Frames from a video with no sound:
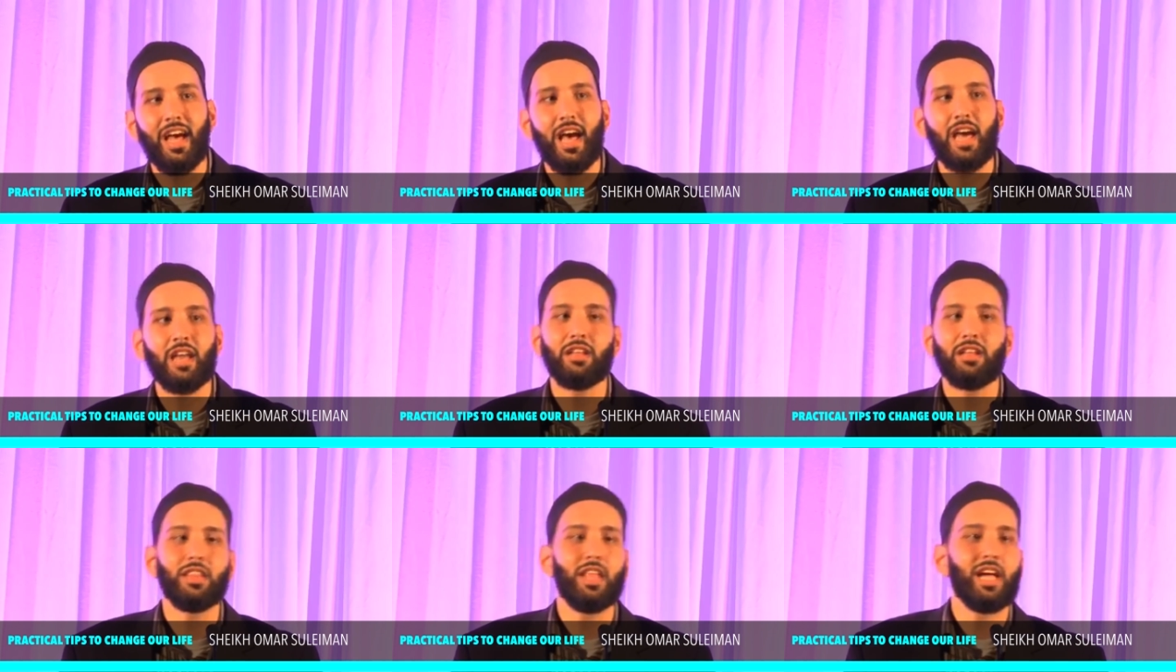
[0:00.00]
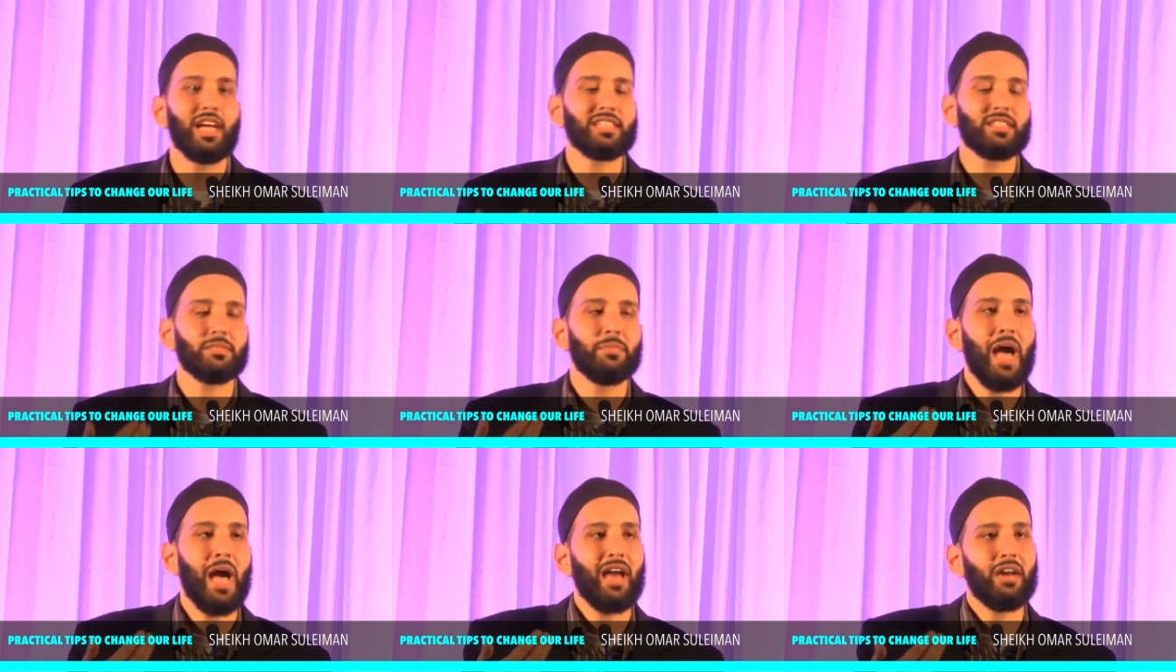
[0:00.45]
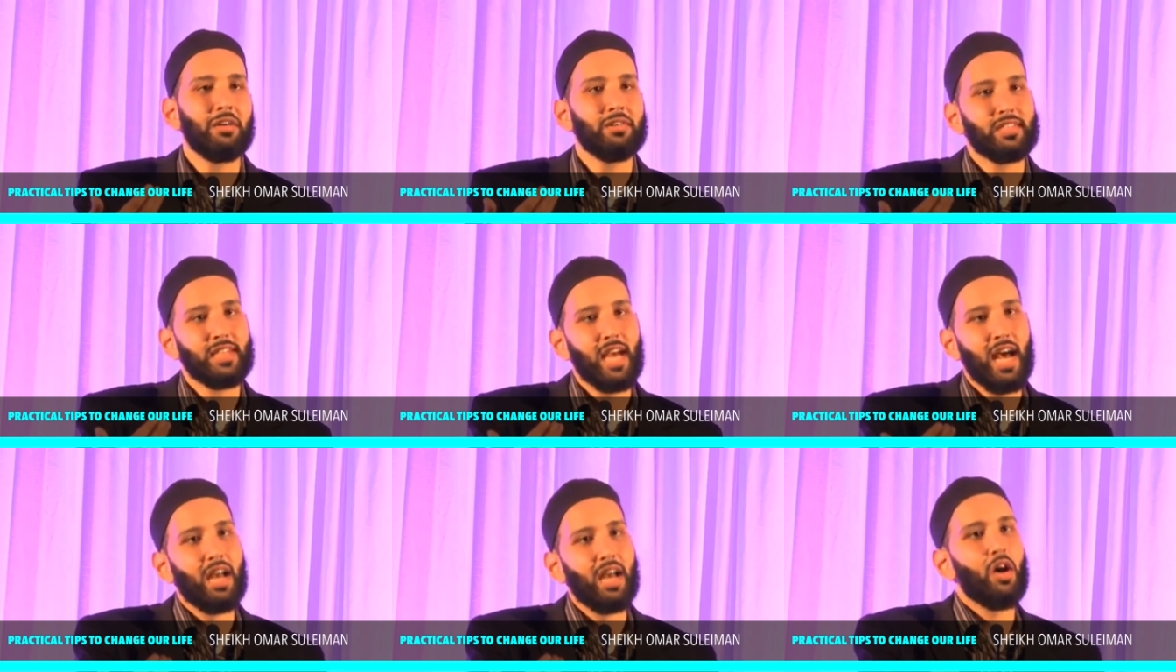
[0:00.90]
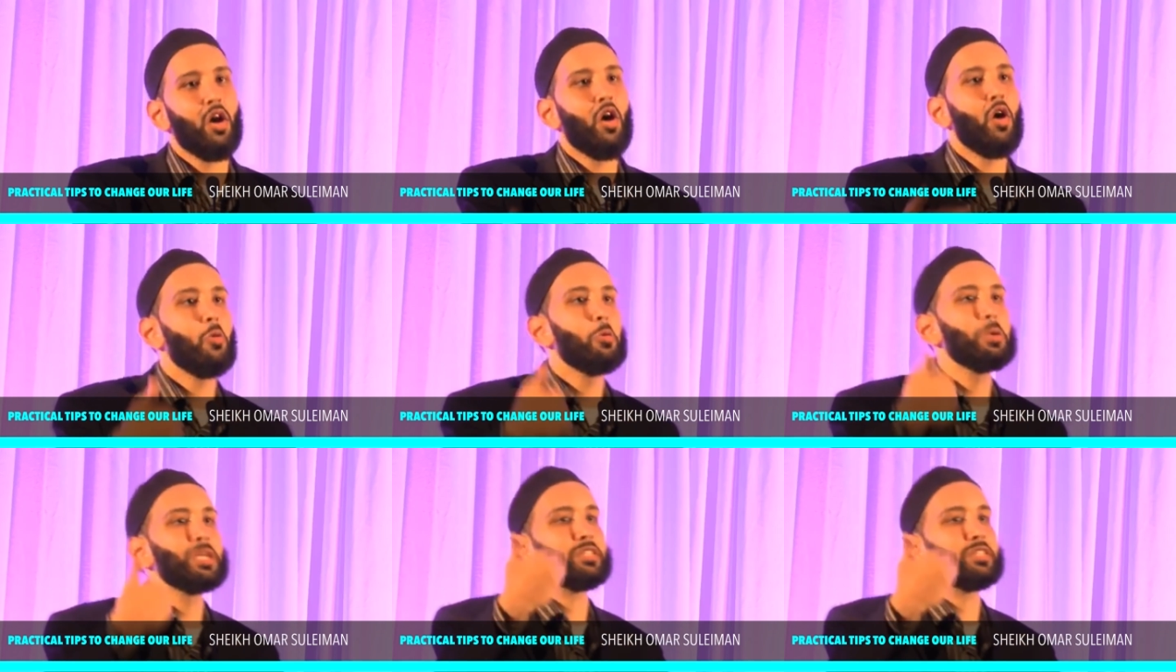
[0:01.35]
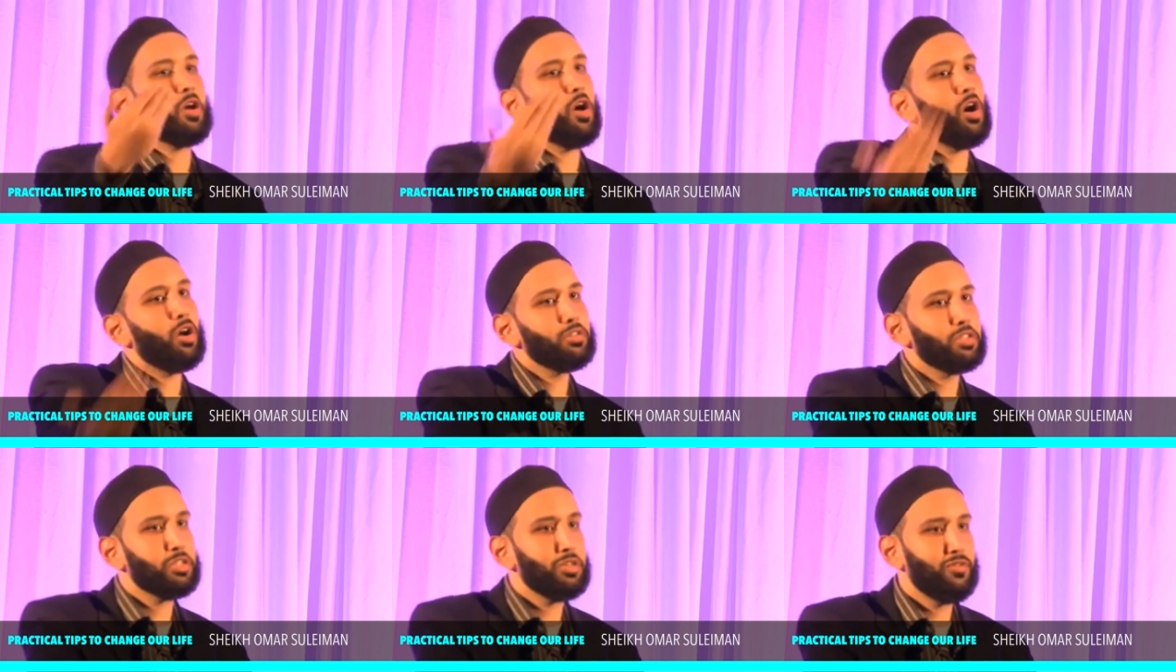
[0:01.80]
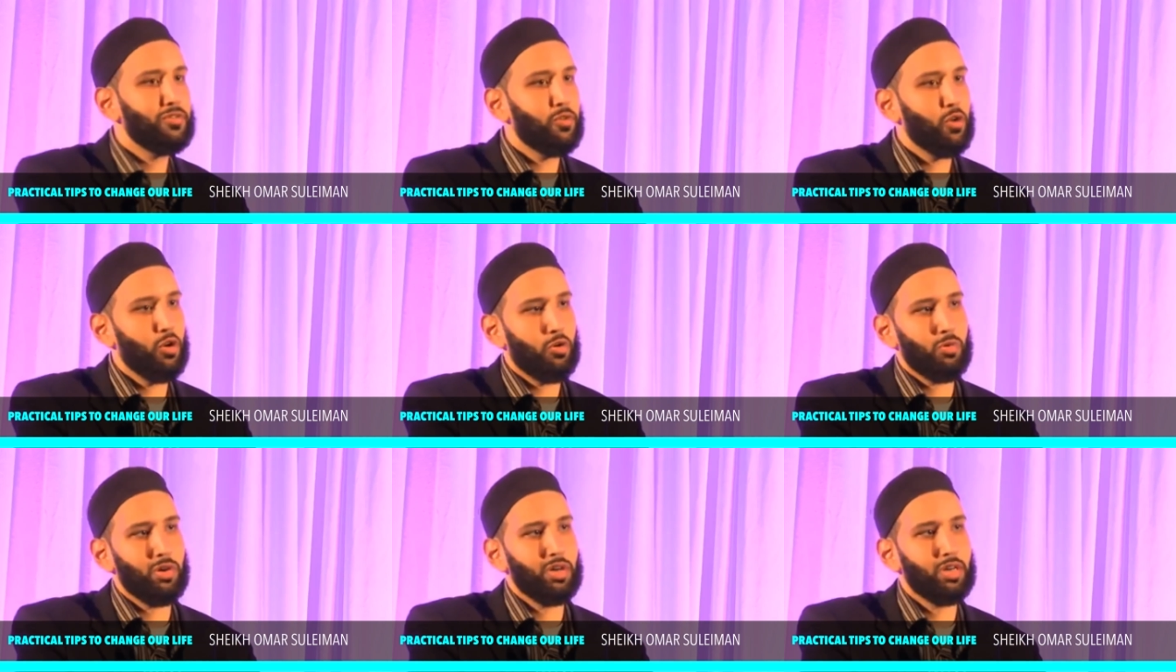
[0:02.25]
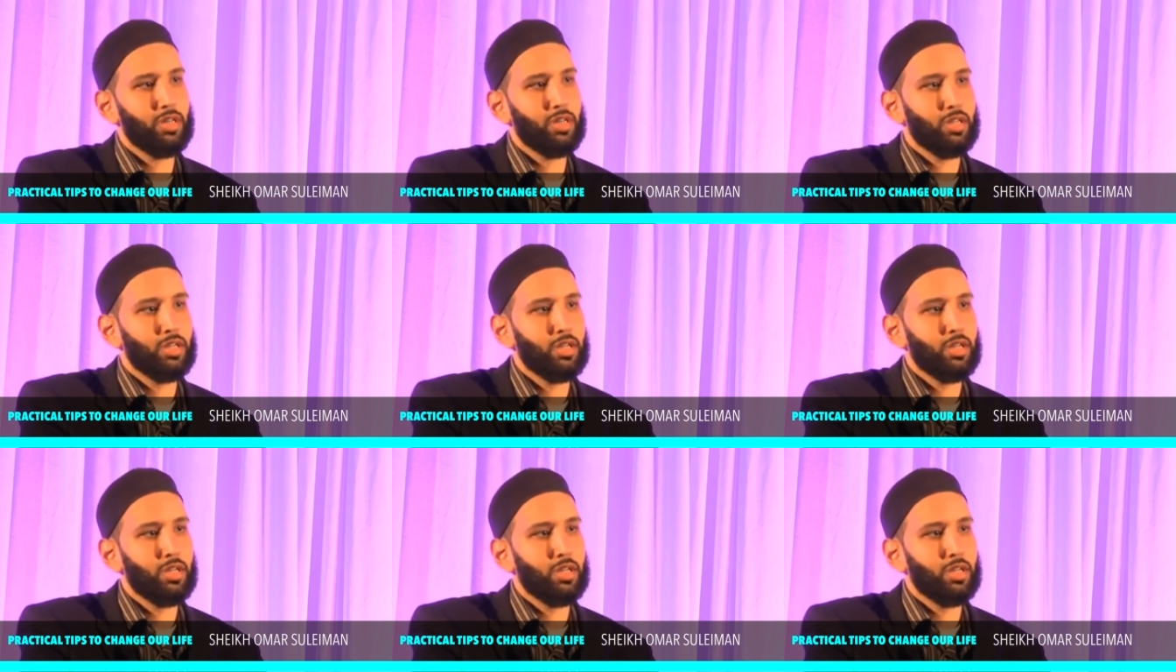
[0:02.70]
And Allah subhanahu wa ta'ala always calls you forward.